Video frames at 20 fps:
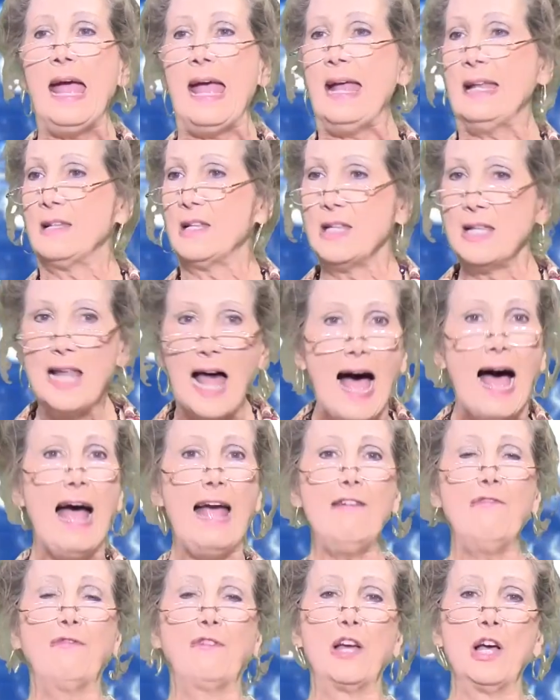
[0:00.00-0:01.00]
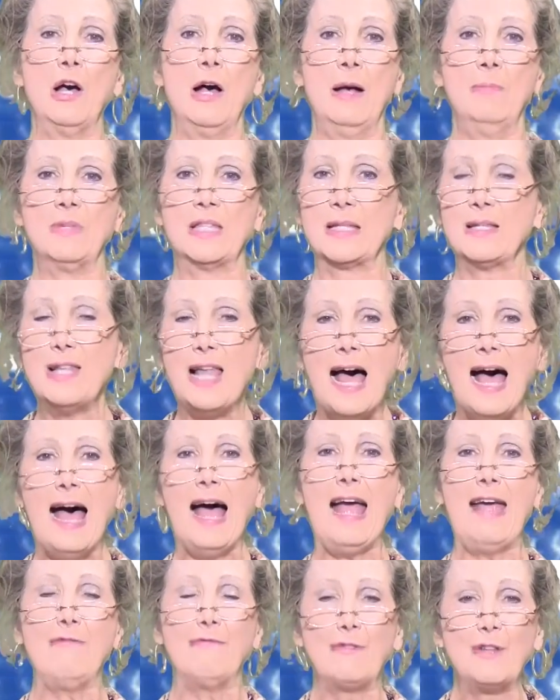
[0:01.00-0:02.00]
and life comes,
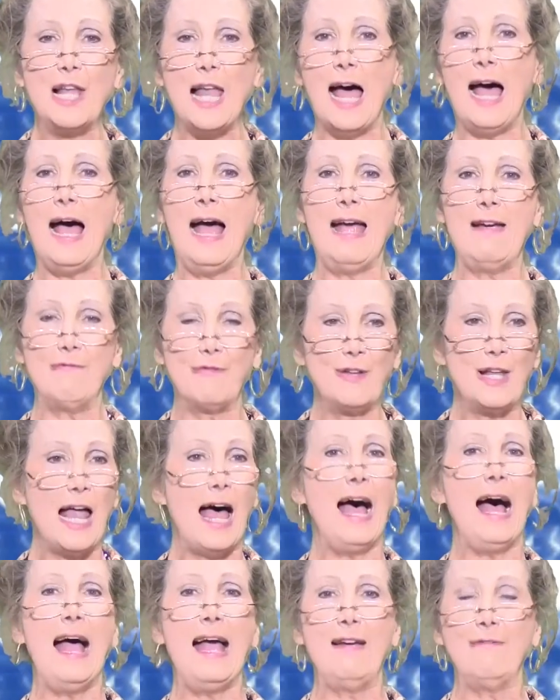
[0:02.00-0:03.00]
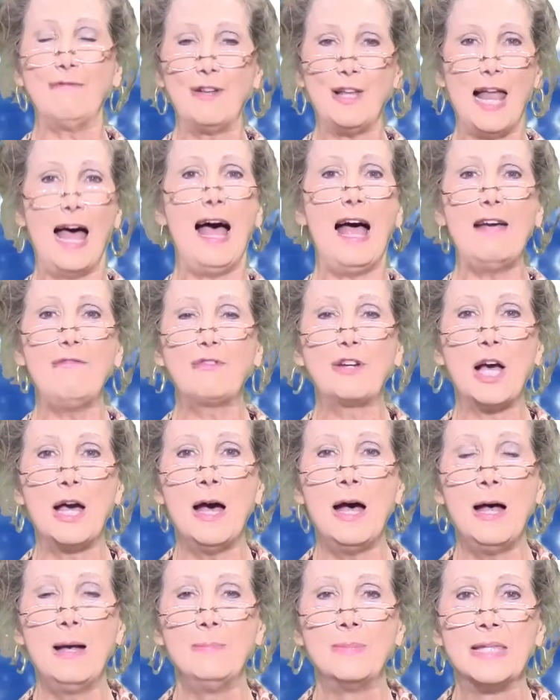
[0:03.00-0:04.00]
life, life, life, life
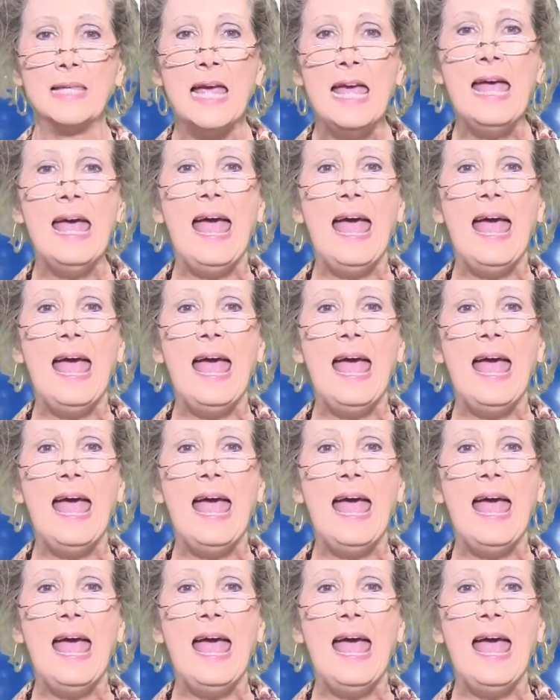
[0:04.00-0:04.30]
comes,